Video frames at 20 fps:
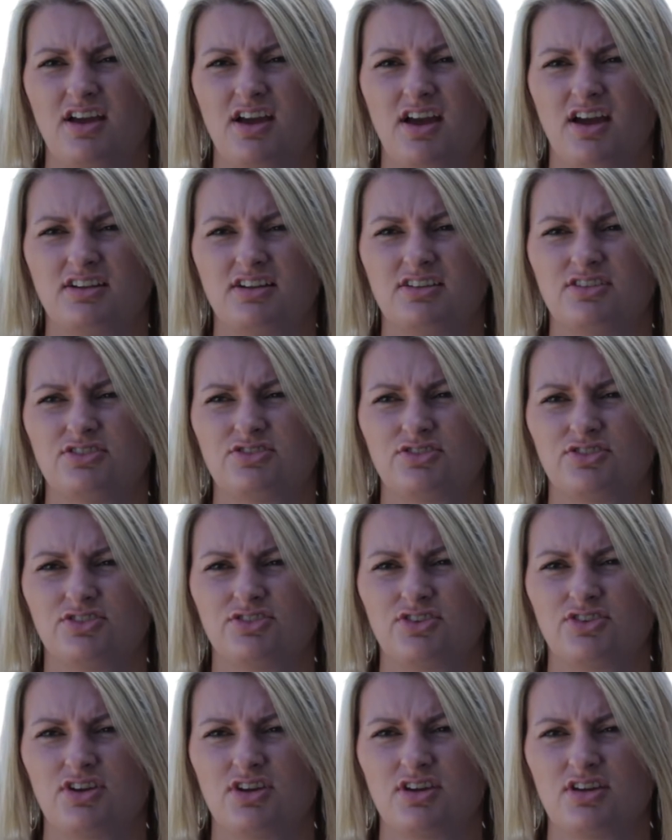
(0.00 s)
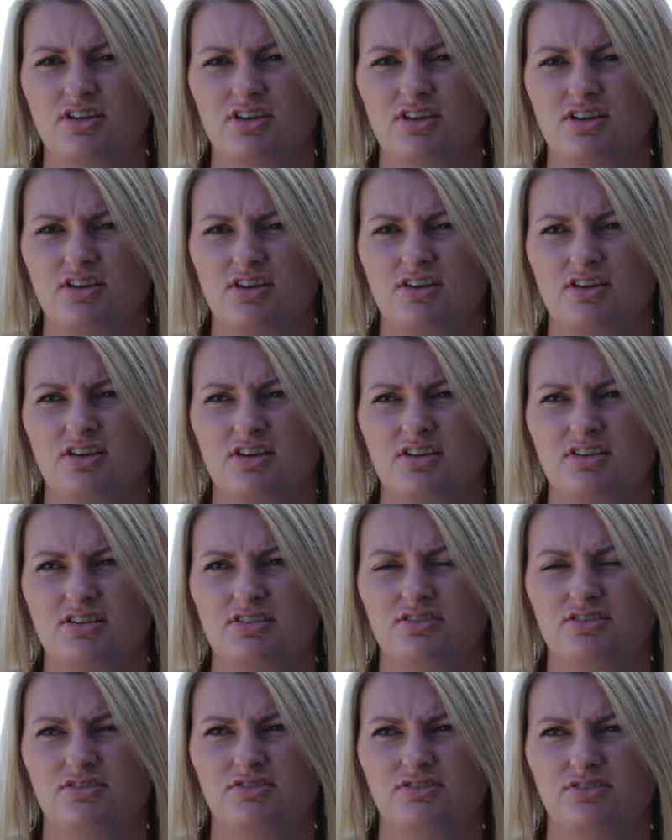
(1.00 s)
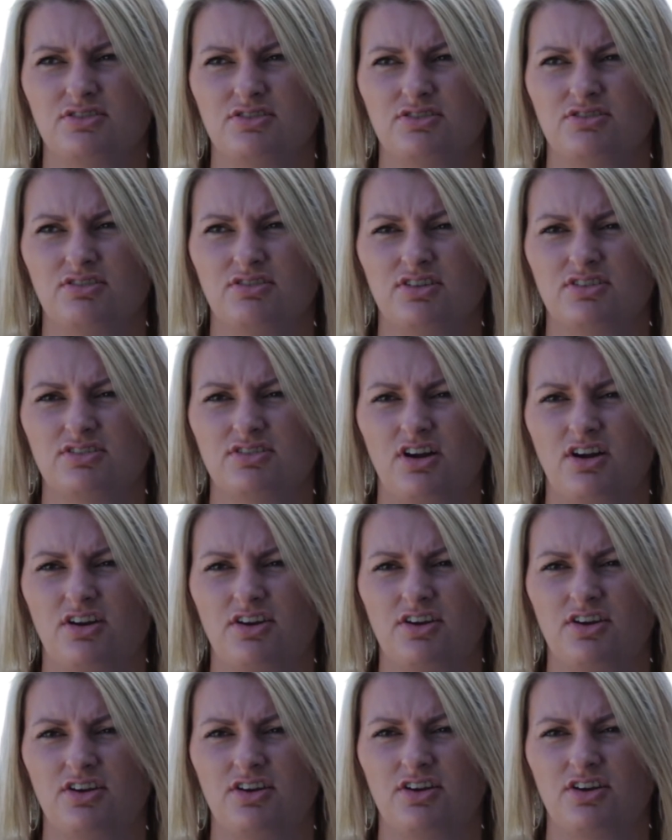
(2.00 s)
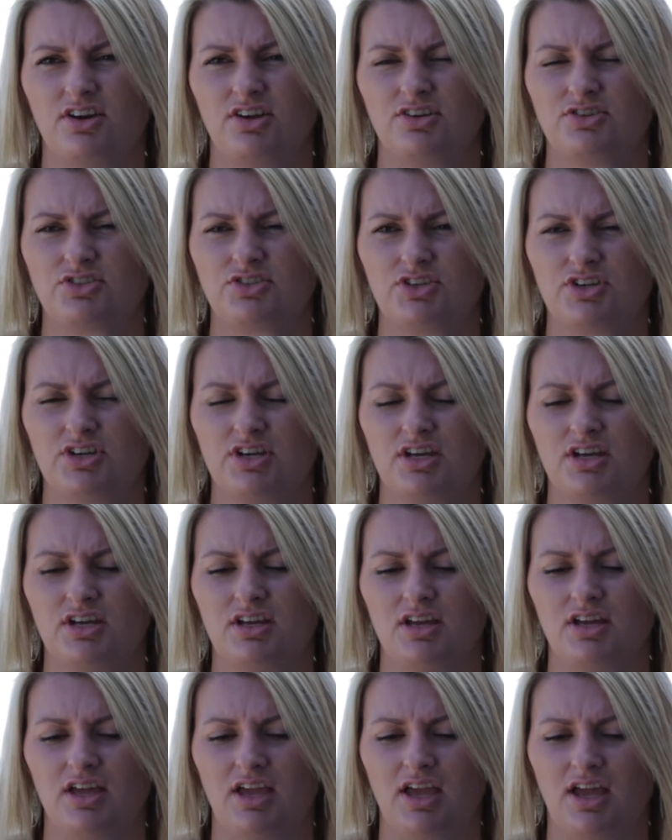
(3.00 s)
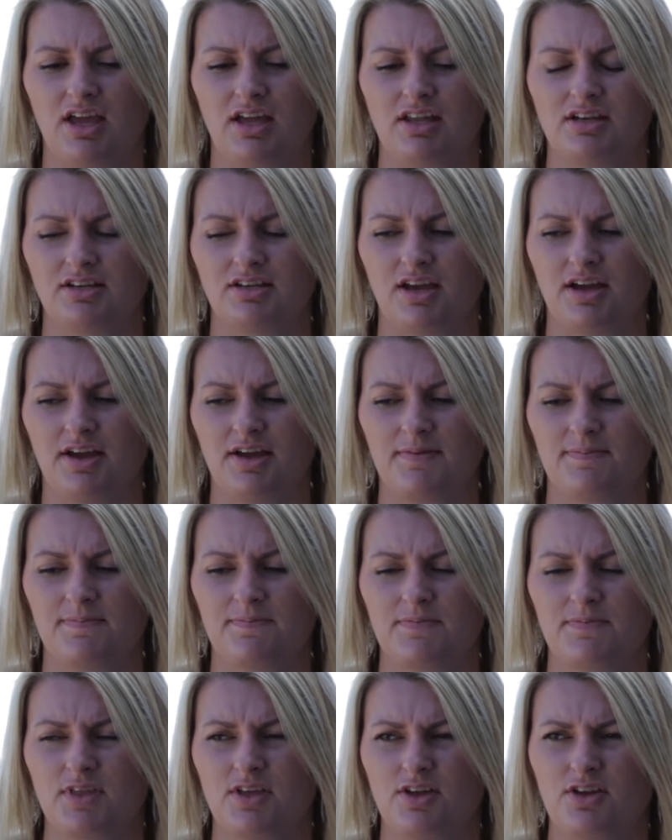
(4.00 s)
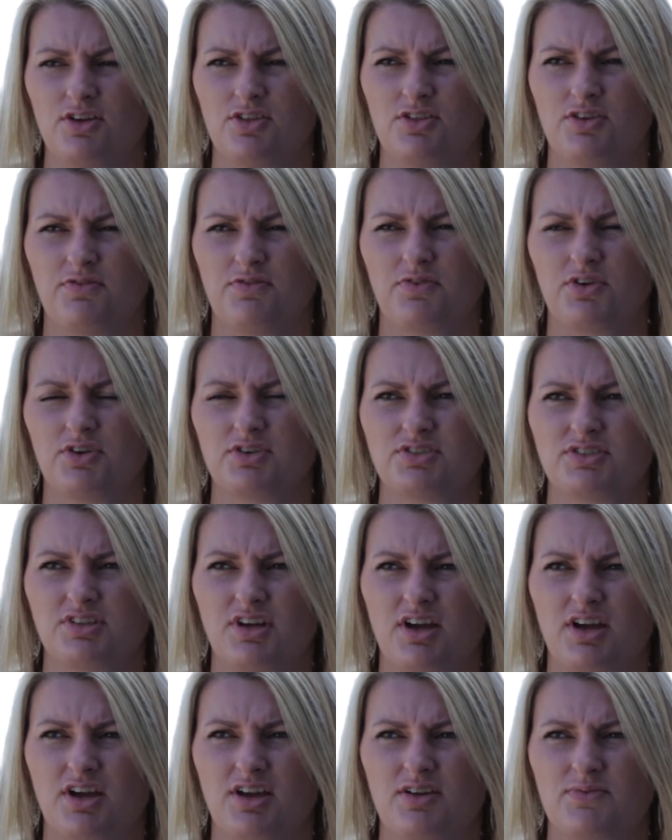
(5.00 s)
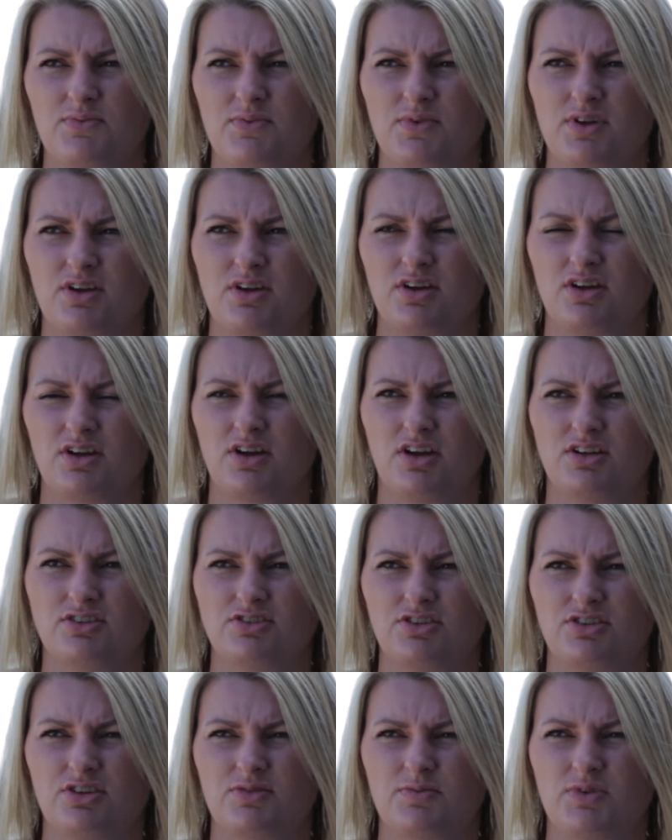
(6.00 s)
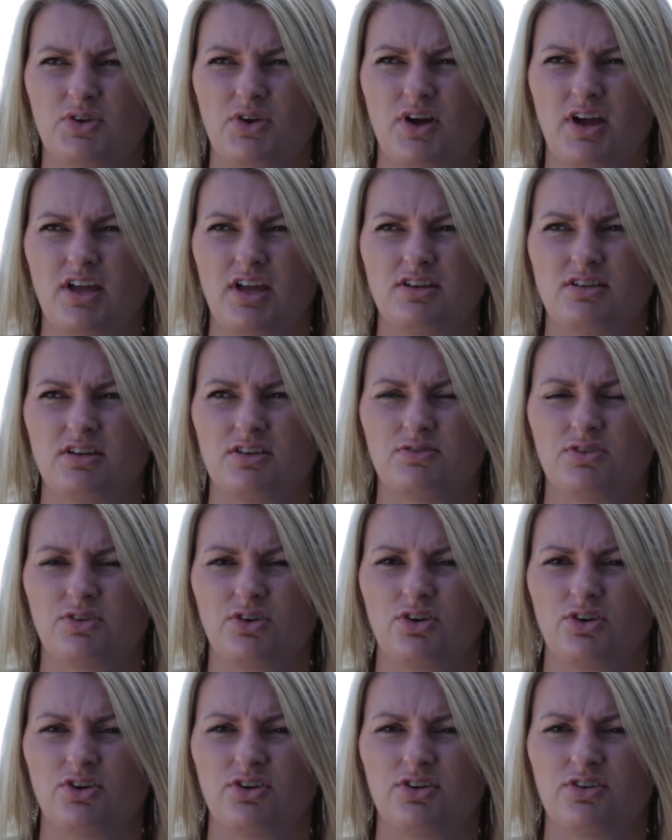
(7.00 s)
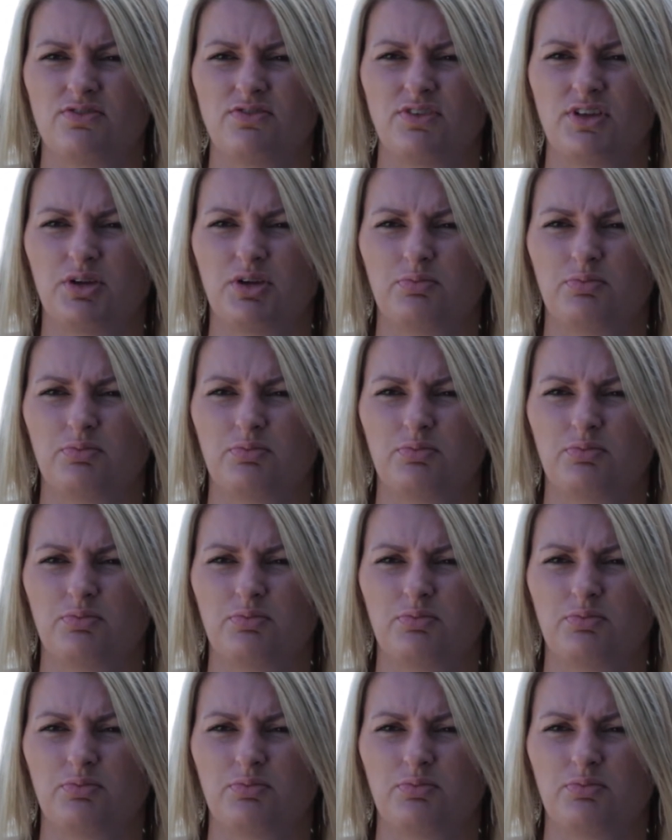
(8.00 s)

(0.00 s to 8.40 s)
had knee surgery due to a soccer injury. And the first time I took them, I had never heard of